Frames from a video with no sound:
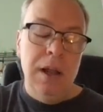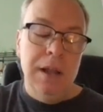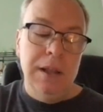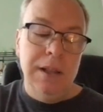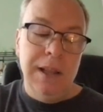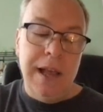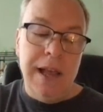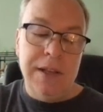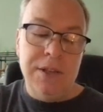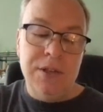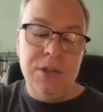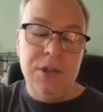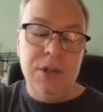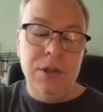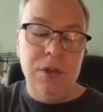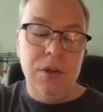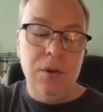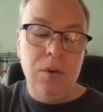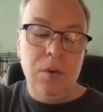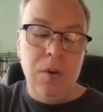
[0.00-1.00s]
Let's
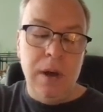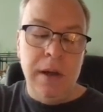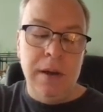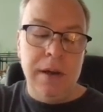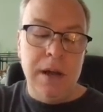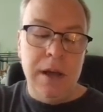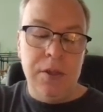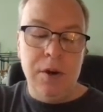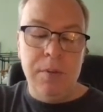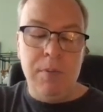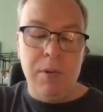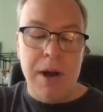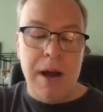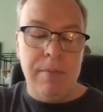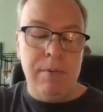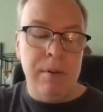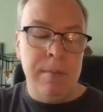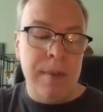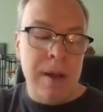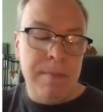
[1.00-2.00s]
do another
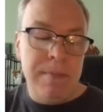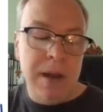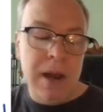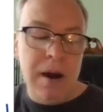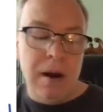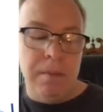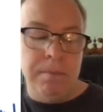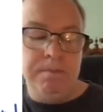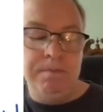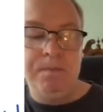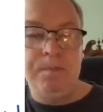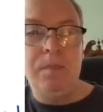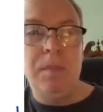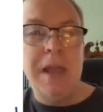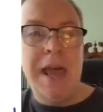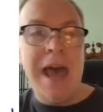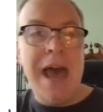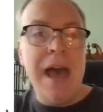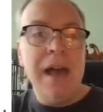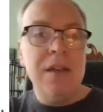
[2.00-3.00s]
problem up here.
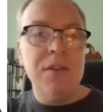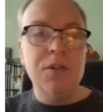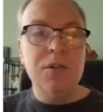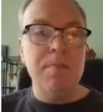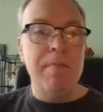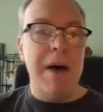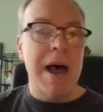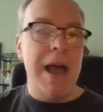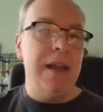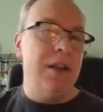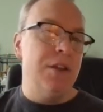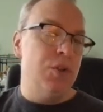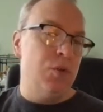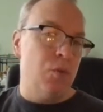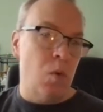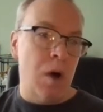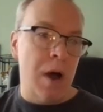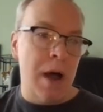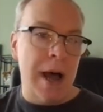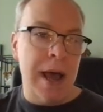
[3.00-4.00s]
X
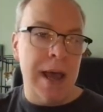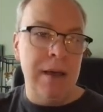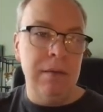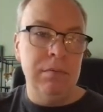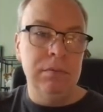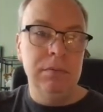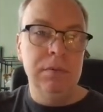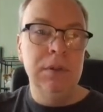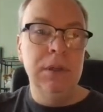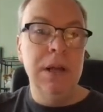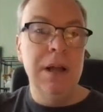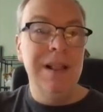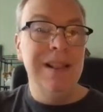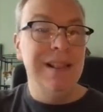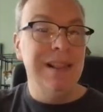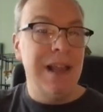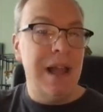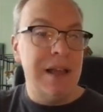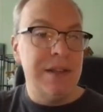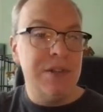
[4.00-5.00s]
minus y
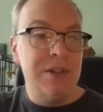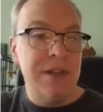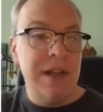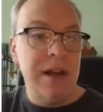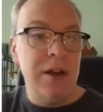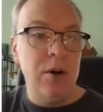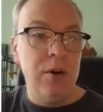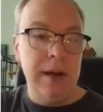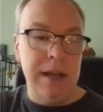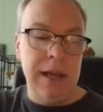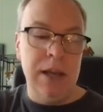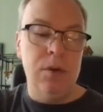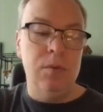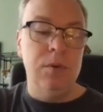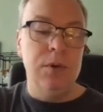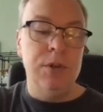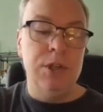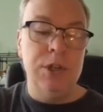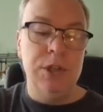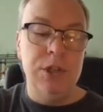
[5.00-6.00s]
less than or
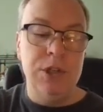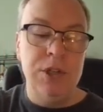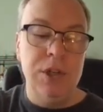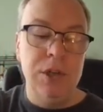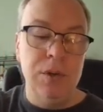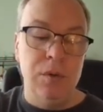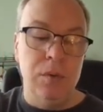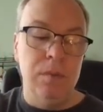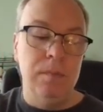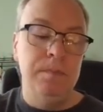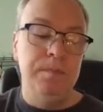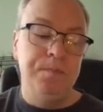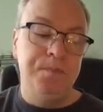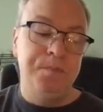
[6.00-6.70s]
equal to 2.